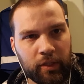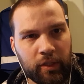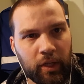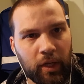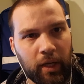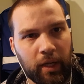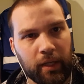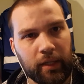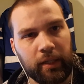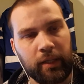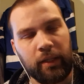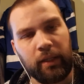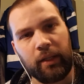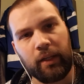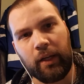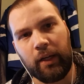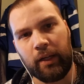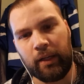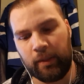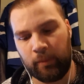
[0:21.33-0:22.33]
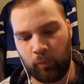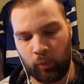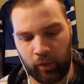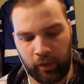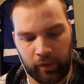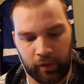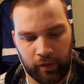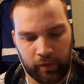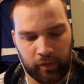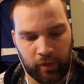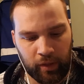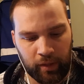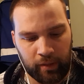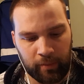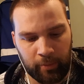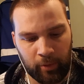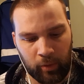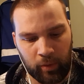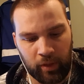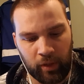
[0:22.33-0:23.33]
Talk. We're going to talk
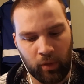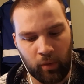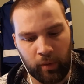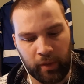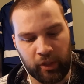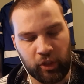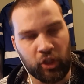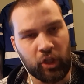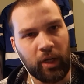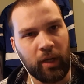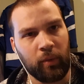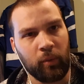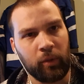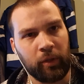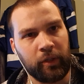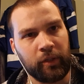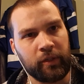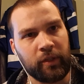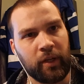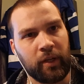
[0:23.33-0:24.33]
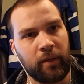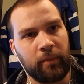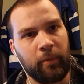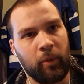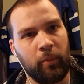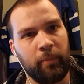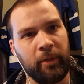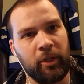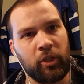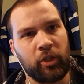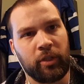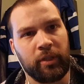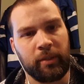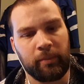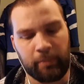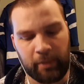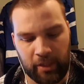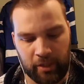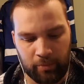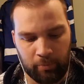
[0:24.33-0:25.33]
about the OHL. We're going to talk about Major
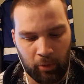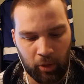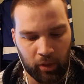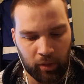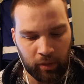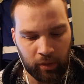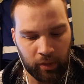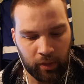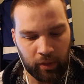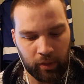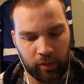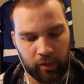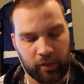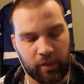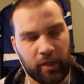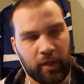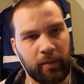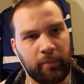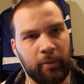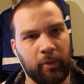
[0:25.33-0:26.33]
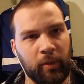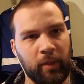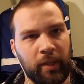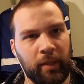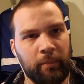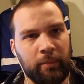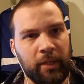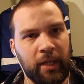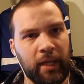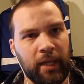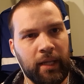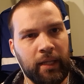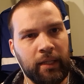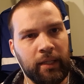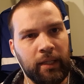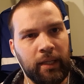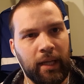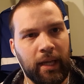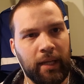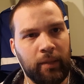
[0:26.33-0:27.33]
League Baseball. We're going to talk about the NBA,
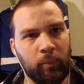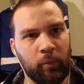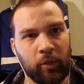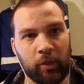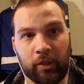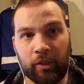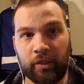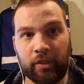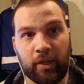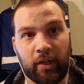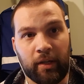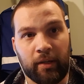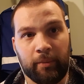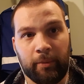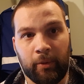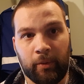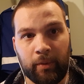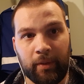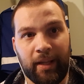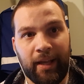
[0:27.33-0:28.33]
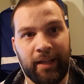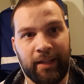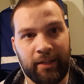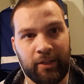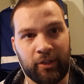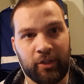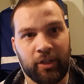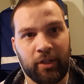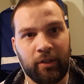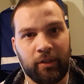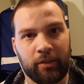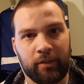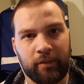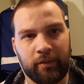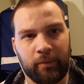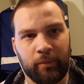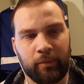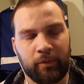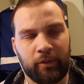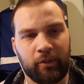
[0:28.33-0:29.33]
and we're going to talk about NHL
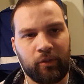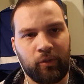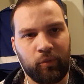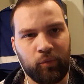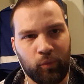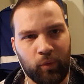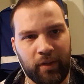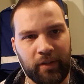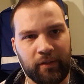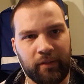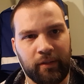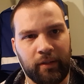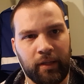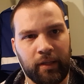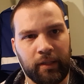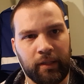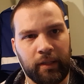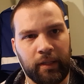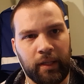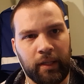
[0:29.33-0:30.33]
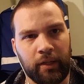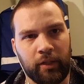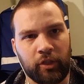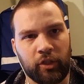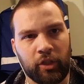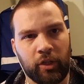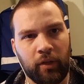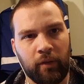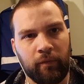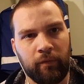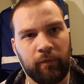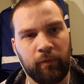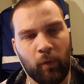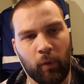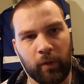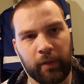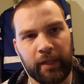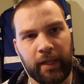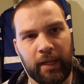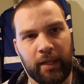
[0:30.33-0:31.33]
because it was a crazy night in the NHL.
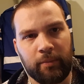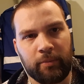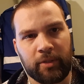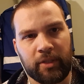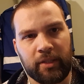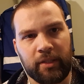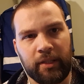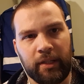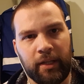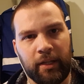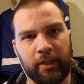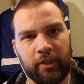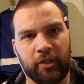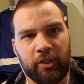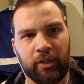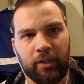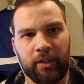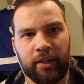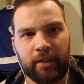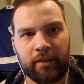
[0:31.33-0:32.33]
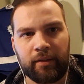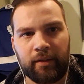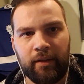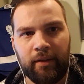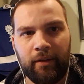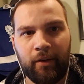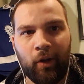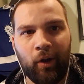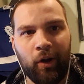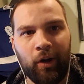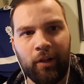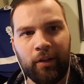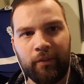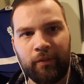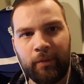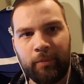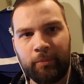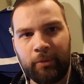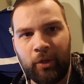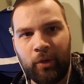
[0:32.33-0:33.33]
4 games in the NHL last night, all of
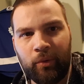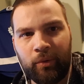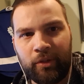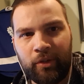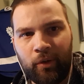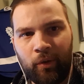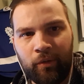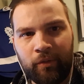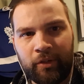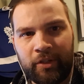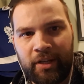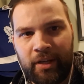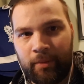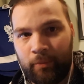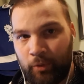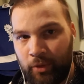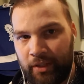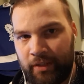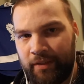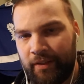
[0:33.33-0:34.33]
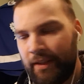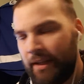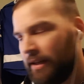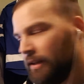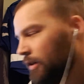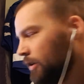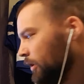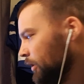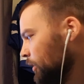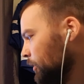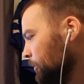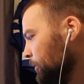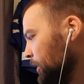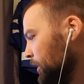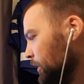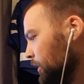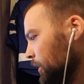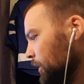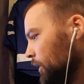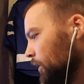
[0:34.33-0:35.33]
them going to overtime. We'll get to that in a little bit.